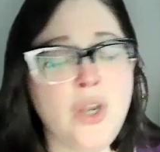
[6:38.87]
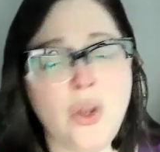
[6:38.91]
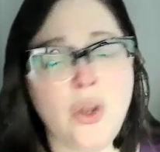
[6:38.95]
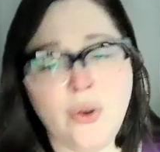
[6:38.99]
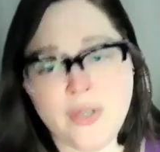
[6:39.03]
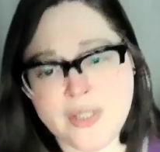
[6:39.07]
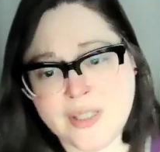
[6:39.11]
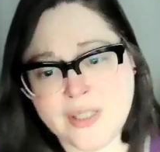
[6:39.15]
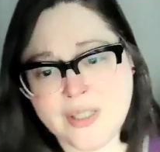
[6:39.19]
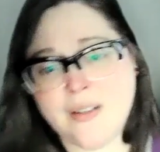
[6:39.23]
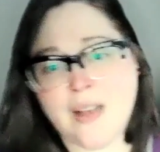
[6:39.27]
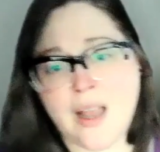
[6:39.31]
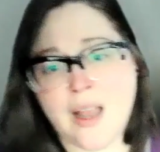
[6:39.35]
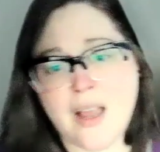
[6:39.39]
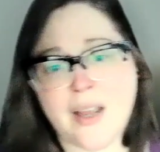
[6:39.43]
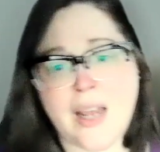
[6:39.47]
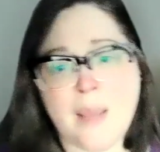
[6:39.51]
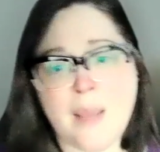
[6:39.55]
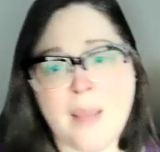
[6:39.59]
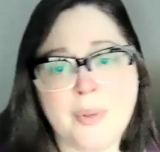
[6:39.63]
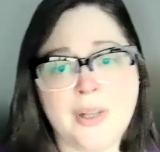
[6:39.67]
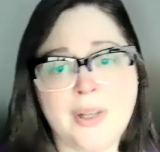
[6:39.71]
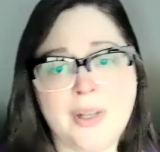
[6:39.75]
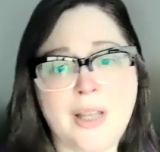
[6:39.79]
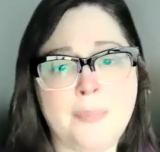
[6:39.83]
you know it's a
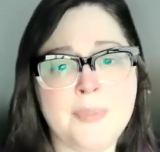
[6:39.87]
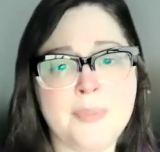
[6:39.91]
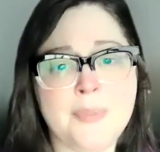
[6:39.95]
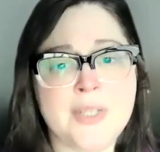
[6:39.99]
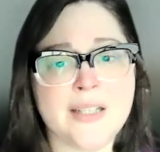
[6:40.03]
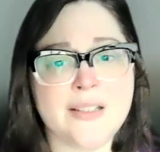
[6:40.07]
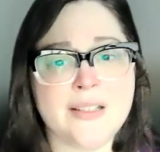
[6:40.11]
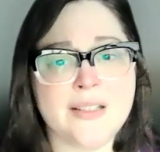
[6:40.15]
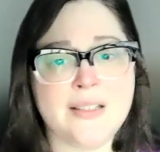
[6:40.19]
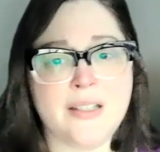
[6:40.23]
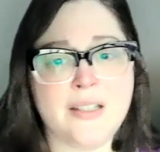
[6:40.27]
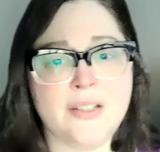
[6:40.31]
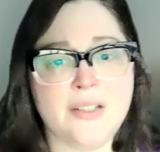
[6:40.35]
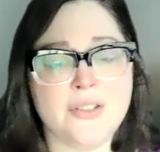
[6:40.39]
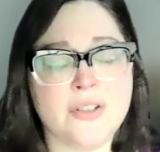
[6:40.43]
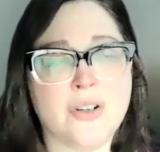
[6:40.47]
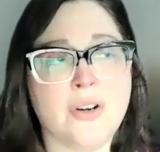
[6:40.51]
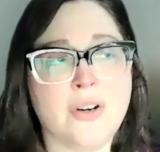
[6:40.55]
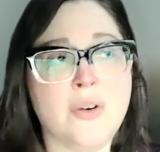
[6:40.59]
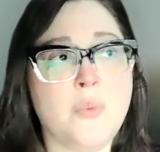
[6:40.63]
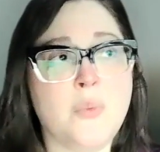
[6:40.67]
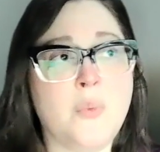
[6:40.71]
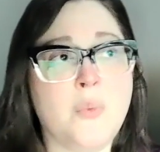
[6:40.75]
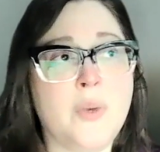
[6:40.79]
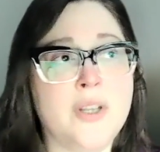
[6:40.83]
non-epileptic
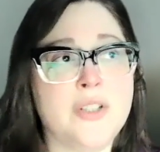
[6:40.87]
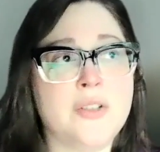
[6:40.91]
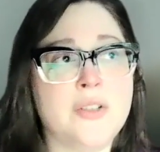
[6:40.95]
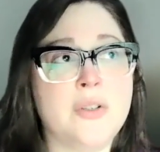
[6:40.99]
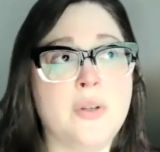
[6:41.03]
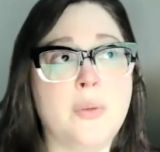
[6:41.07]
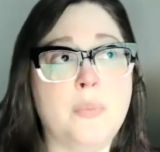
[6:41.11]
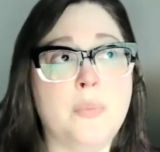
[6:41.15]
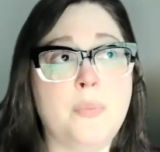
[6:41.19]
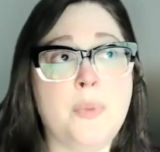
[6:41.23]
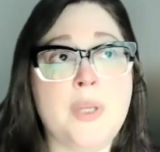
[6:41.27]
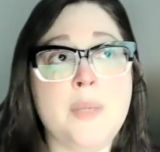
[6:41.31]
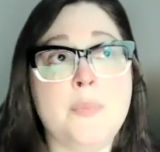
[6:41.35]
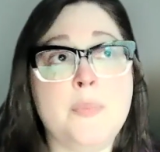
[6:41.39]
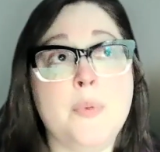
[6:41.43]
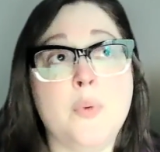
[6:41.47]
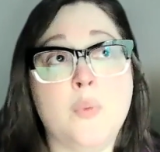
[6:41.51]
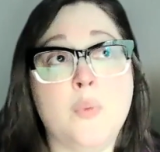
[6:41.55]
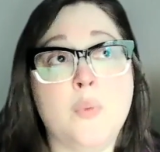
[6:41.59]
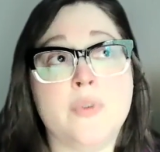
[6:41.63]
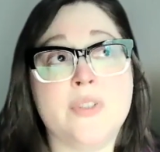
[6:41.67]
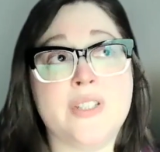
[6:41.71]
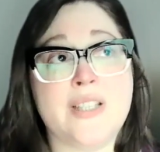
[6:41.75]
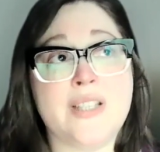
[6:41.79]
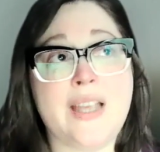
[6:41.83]
seizure which
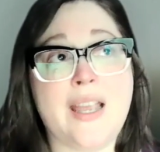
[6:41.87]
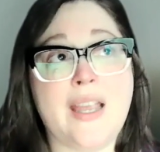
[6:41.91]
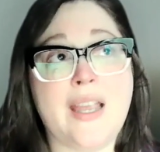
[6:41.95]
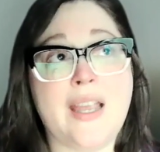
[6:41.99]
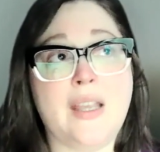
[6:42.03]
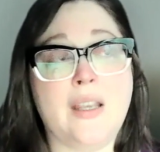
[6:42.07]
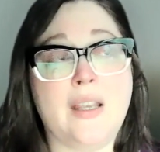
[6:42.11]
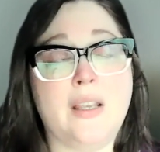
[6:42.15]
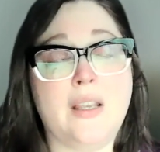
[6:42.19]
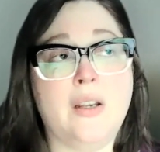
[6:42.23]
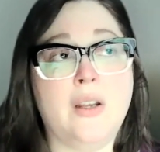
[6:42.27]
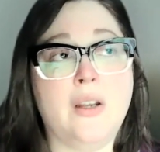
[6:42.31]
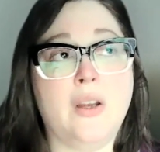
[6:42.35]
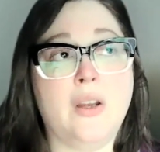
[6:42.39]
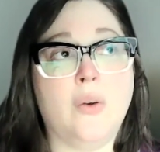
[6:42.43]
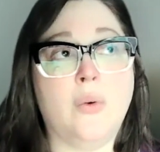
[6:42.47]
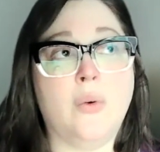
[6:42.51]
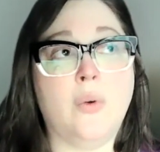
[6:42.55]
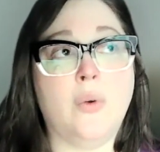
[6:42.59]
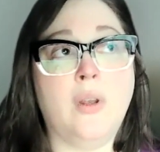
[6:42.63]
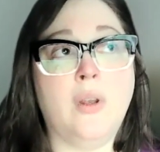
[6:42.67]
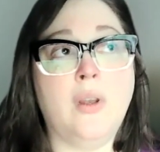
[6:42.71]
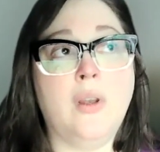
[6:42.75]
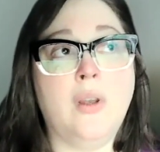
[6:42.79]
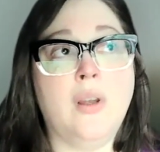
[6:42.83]
people will say you
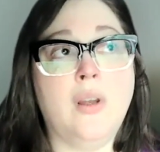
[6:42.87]
know